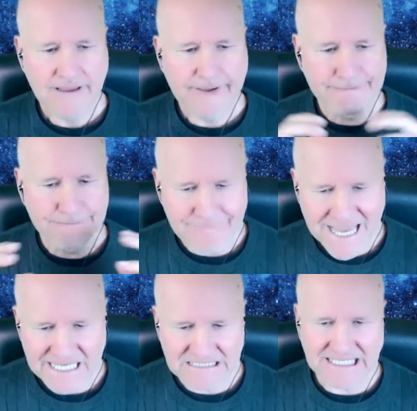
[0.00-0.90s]

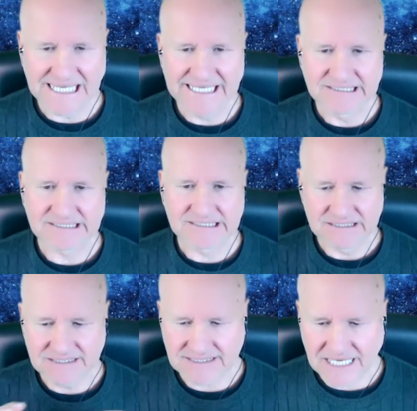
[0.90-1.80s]
mandates
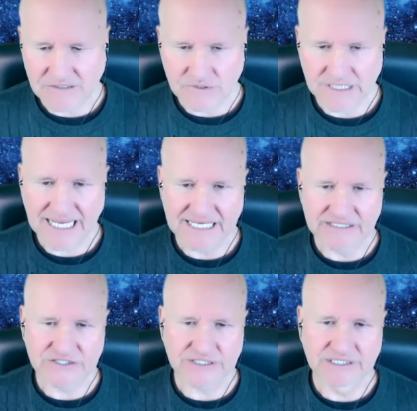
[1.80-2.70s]
and
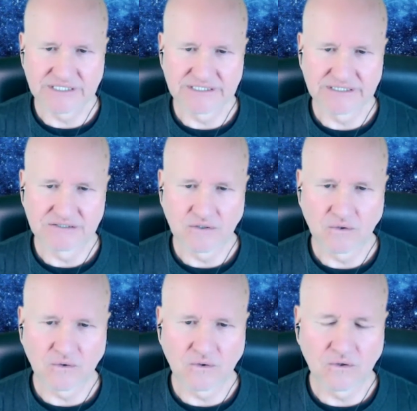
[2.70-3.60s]
segregation and
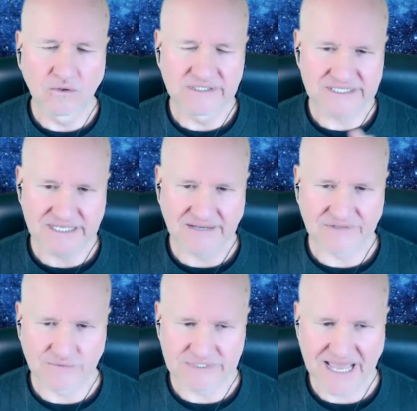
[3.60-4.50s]
all the stuff
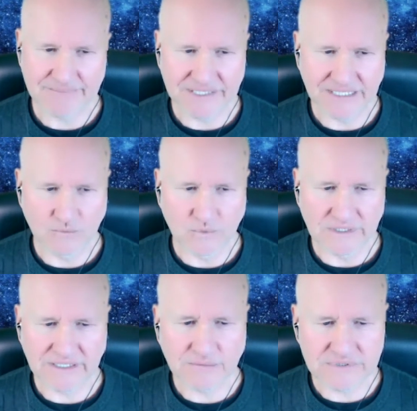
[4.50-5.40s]
that was happening,
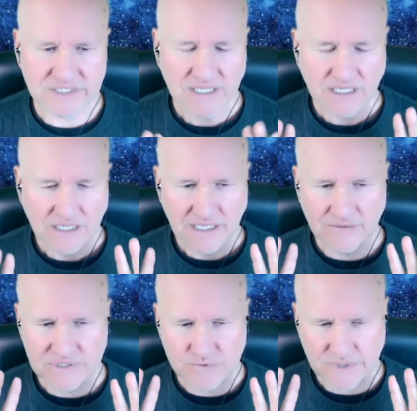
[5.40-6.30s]
it
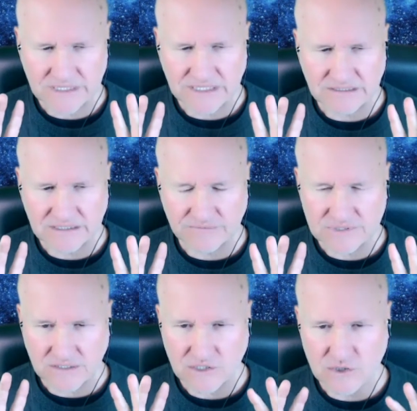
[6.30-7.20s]
was really, there
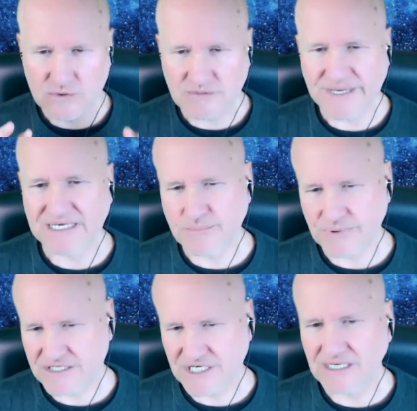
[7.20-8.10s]
was a huge amount of
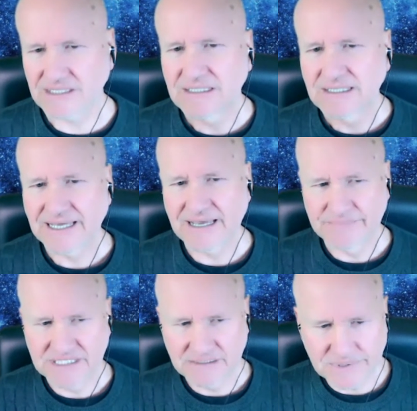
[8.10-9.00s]
pressure and
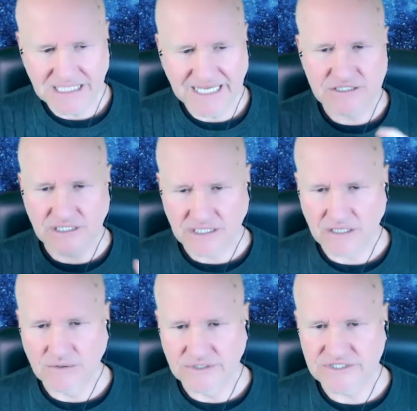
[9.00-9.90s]
manipulation and
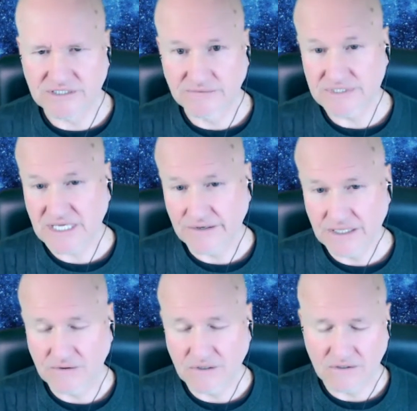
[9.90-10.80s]
coercion that was
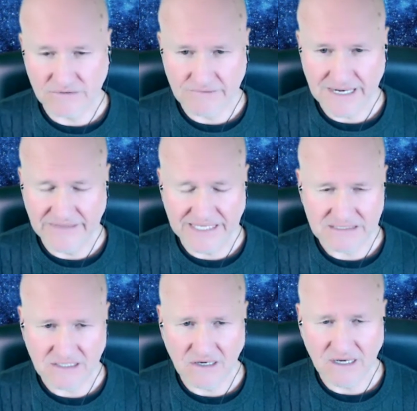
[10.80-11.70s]
going on around
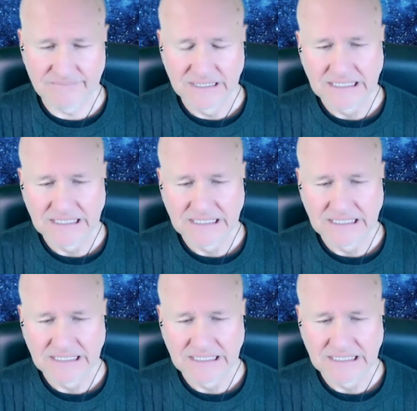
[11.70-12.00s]
that time.